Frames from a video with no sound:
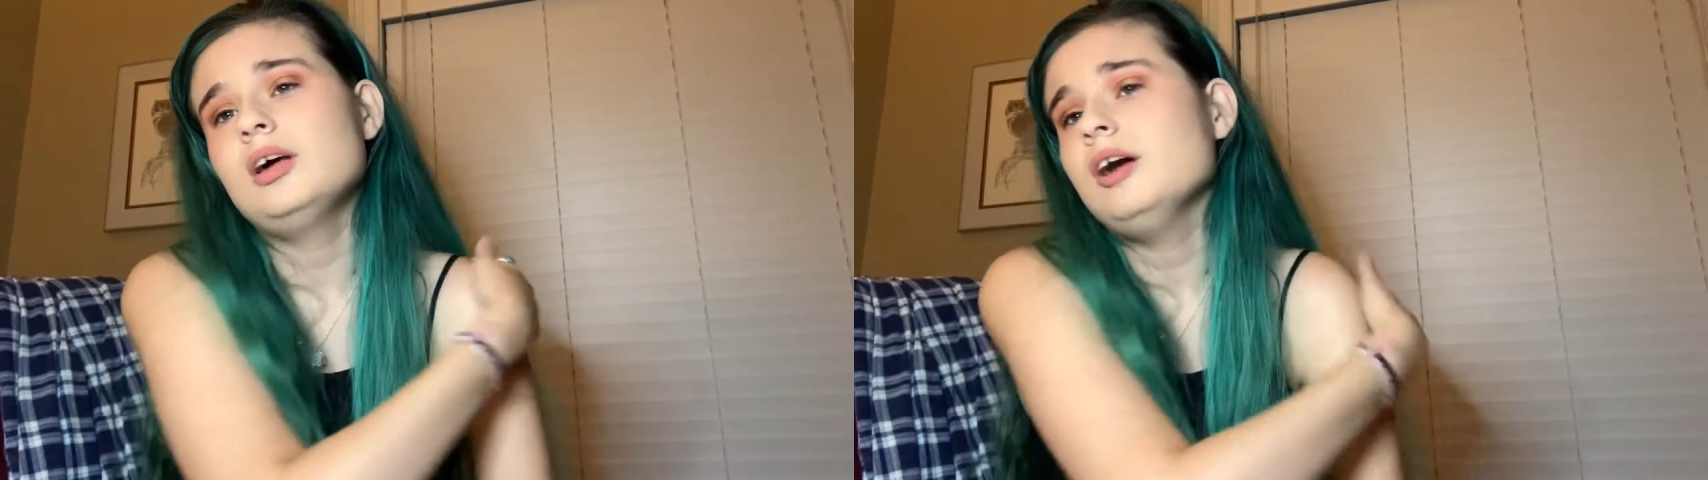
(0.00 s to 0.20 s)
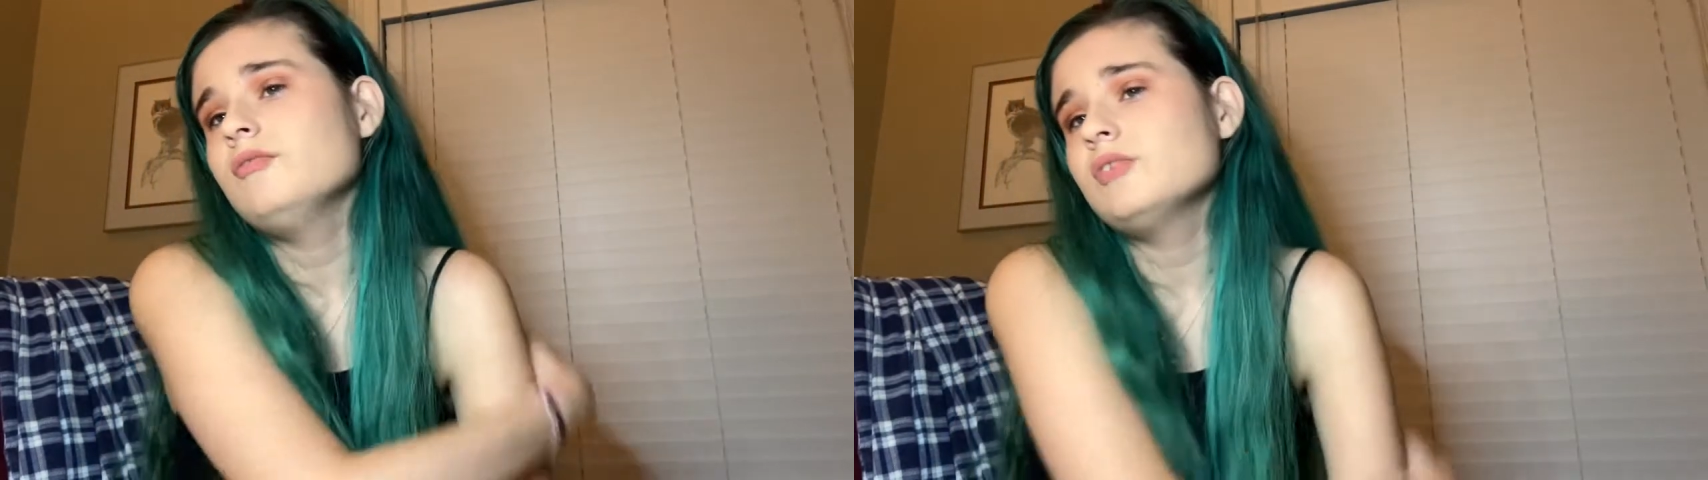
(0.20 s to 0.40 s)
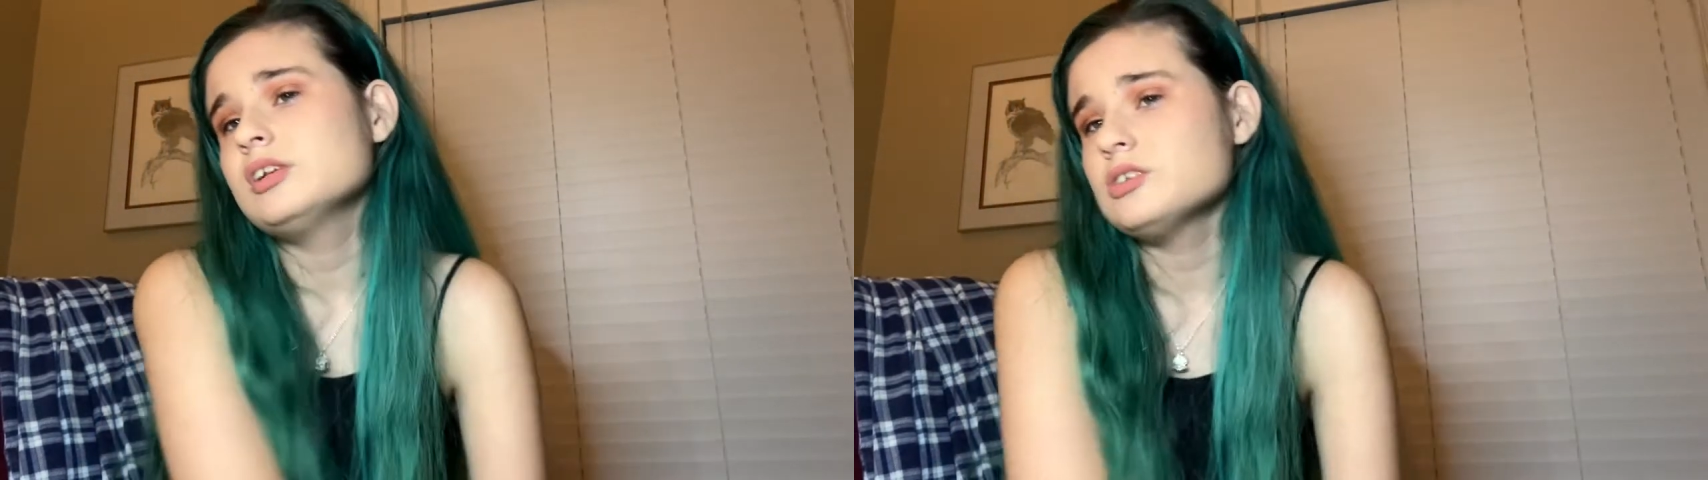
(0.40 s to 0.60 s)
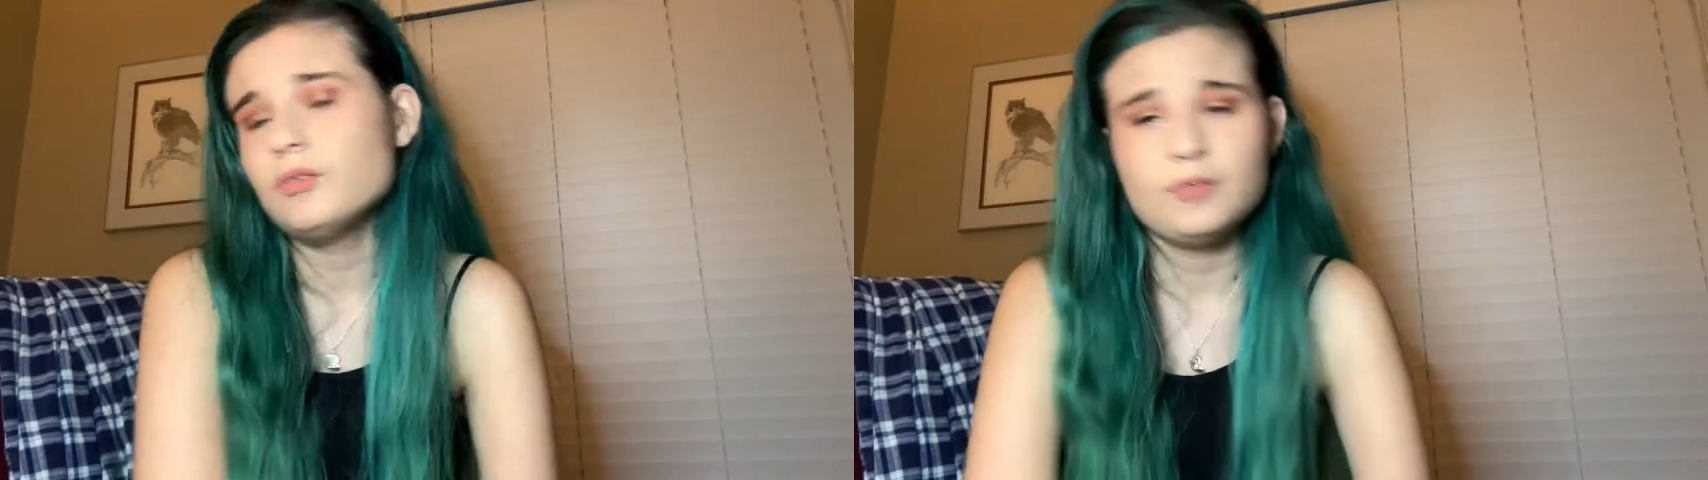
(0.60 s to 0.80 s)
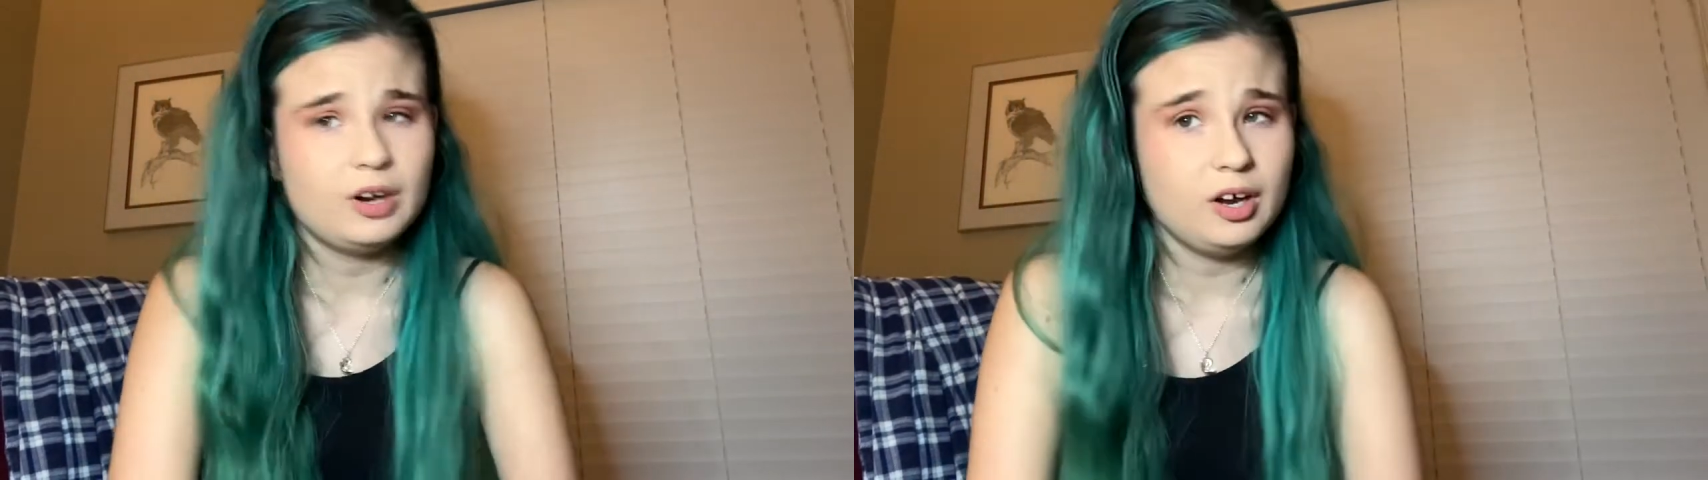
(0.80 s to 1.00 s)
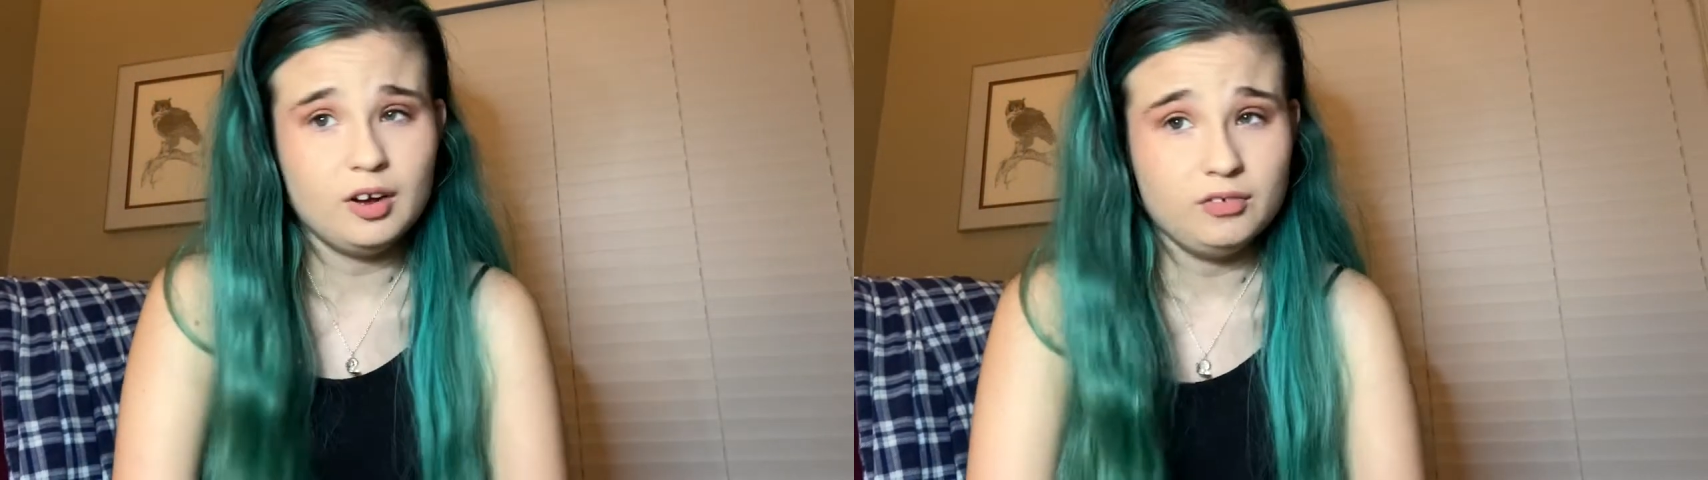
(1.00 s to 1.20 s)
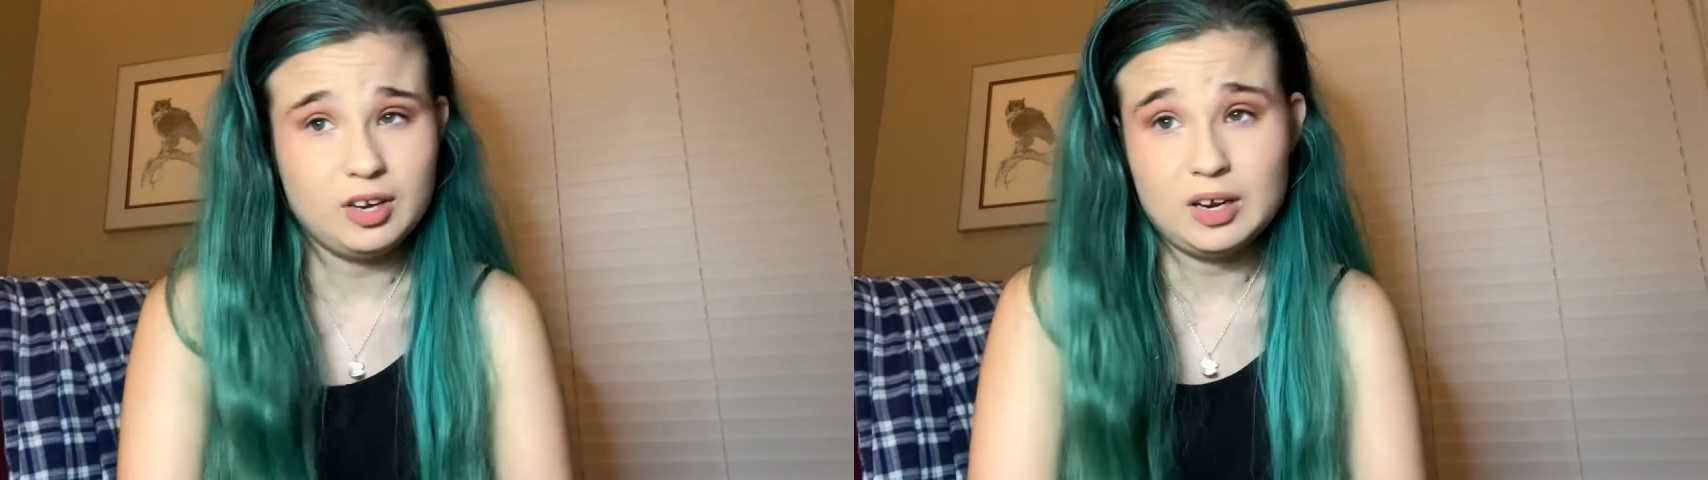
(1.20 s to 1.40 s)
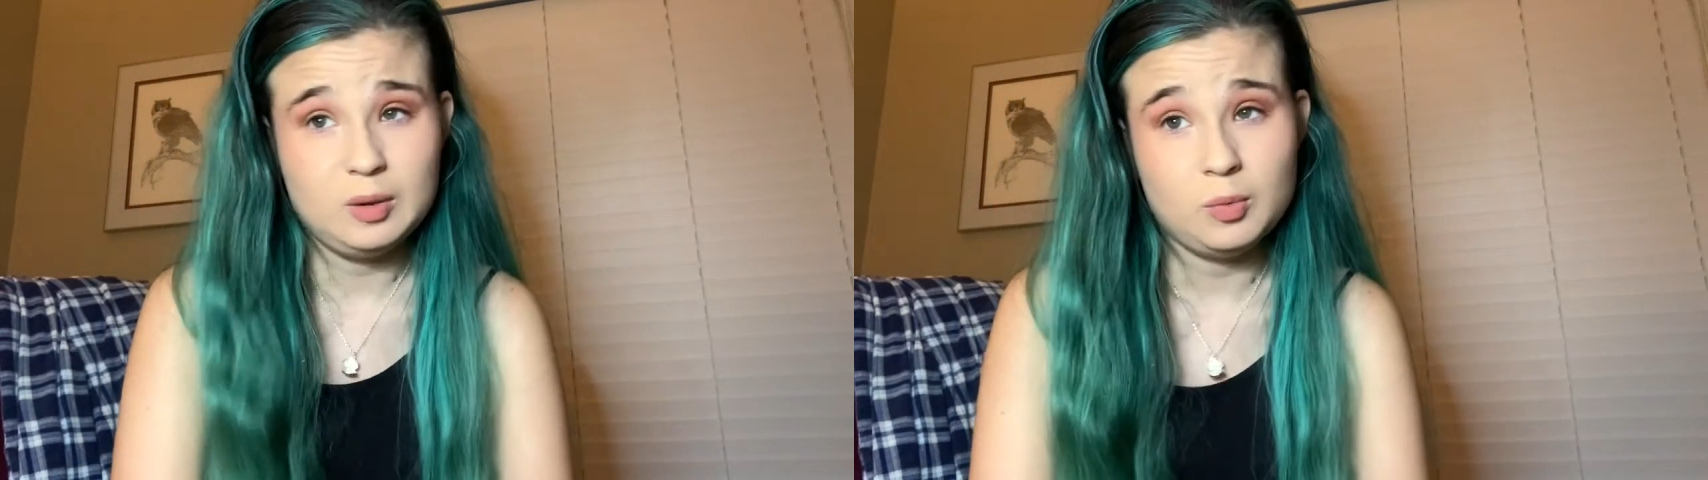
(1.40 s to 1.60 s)
have friends over very often
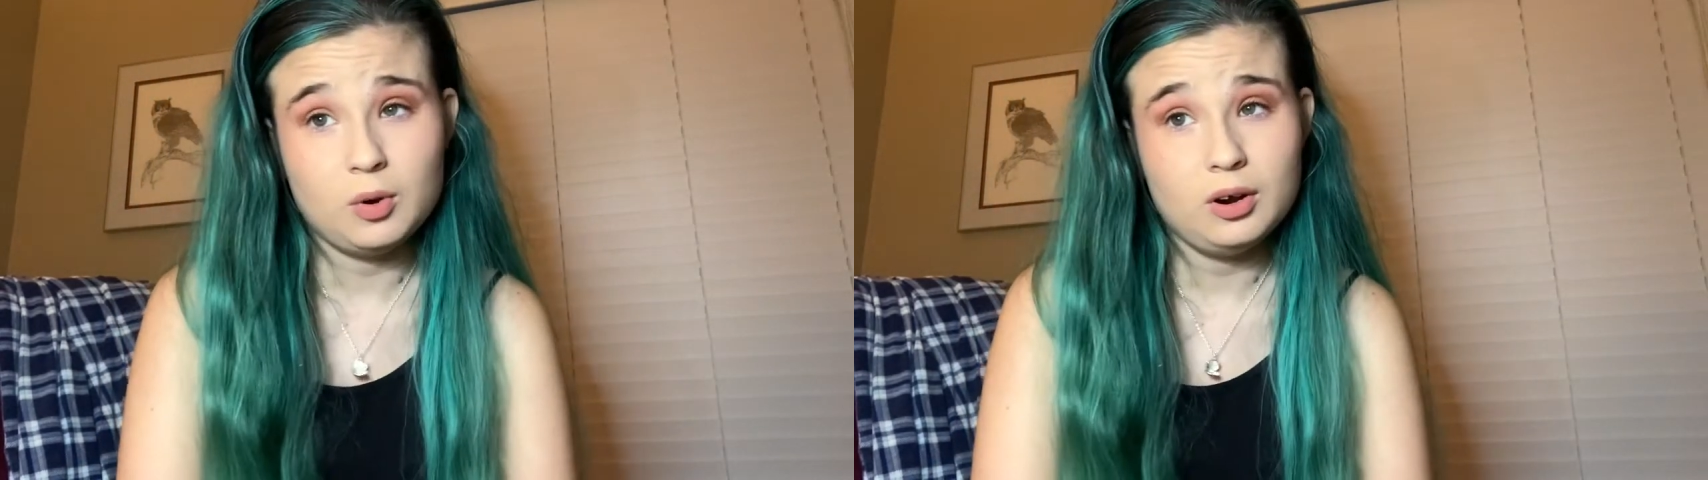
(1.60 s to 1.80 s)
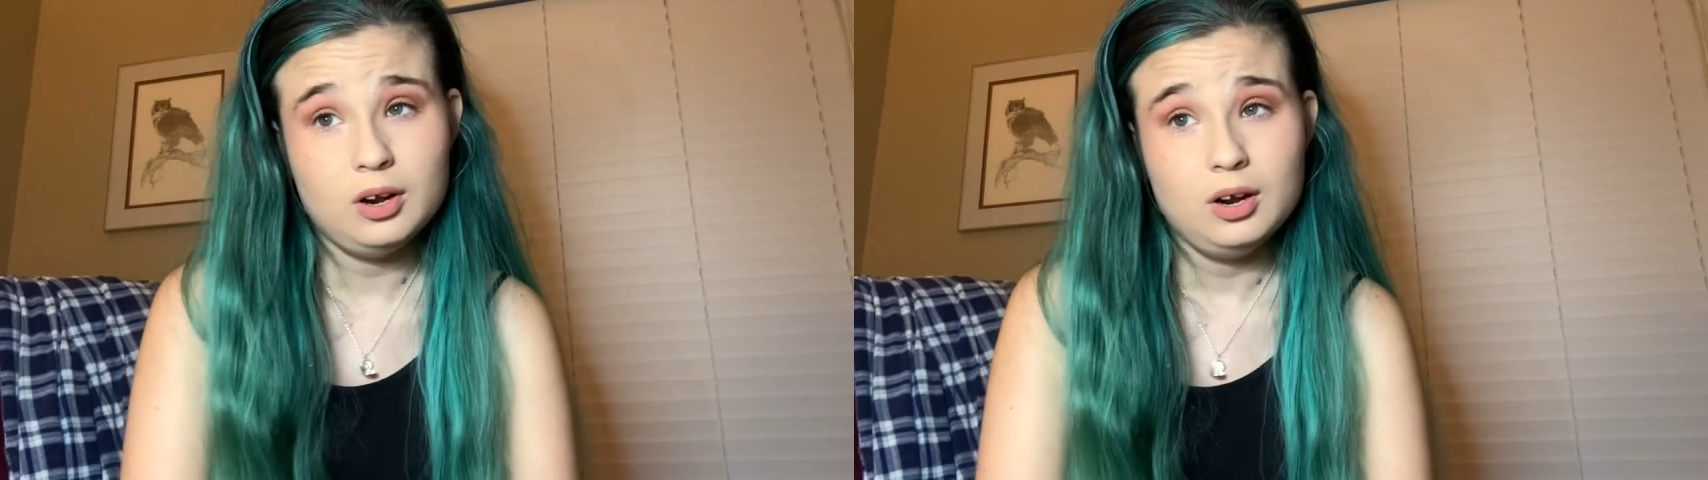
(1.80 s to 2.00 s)
anymore.